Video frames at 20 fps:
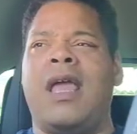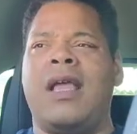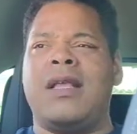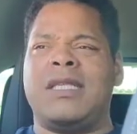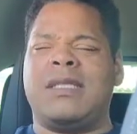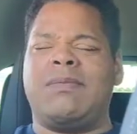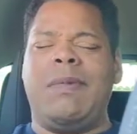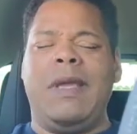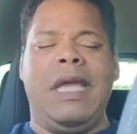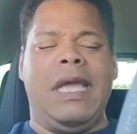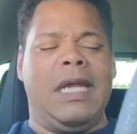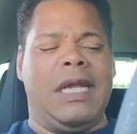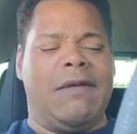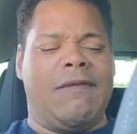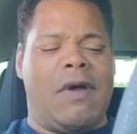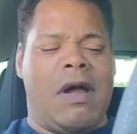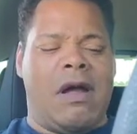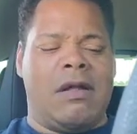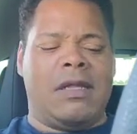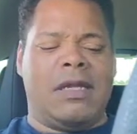Speaking
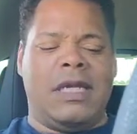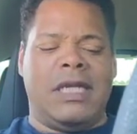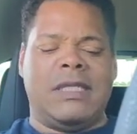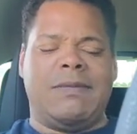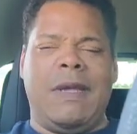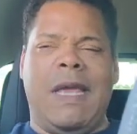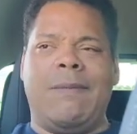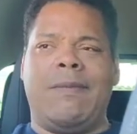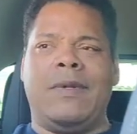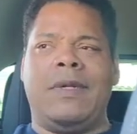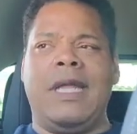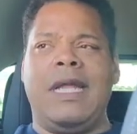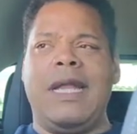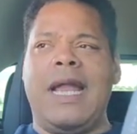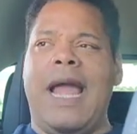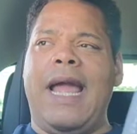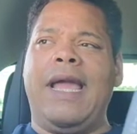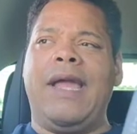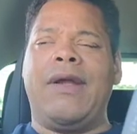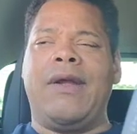of all of these people,
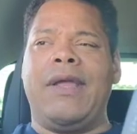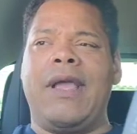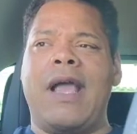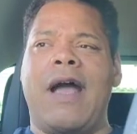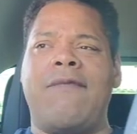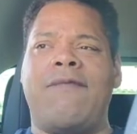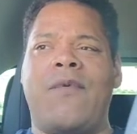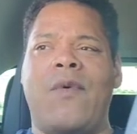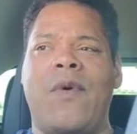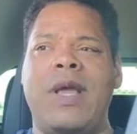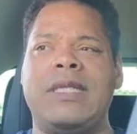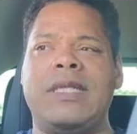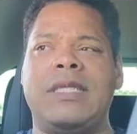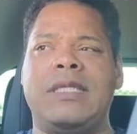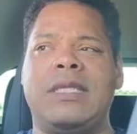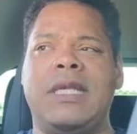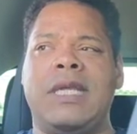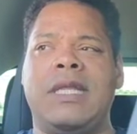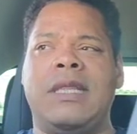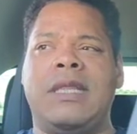didn't I hear y'all
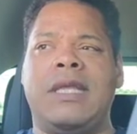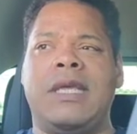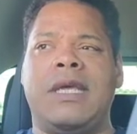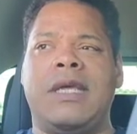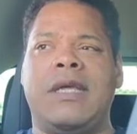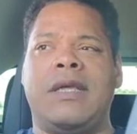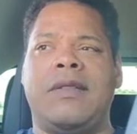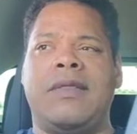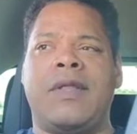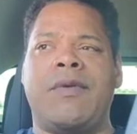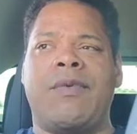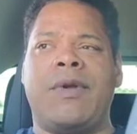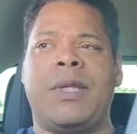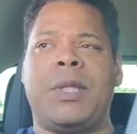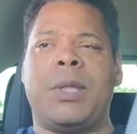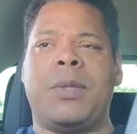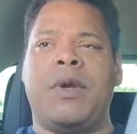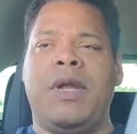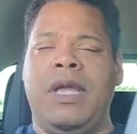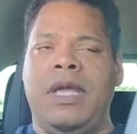voices in the
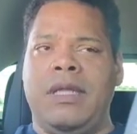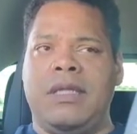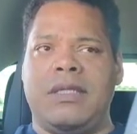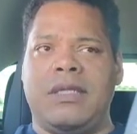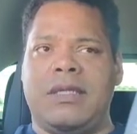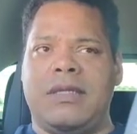retreat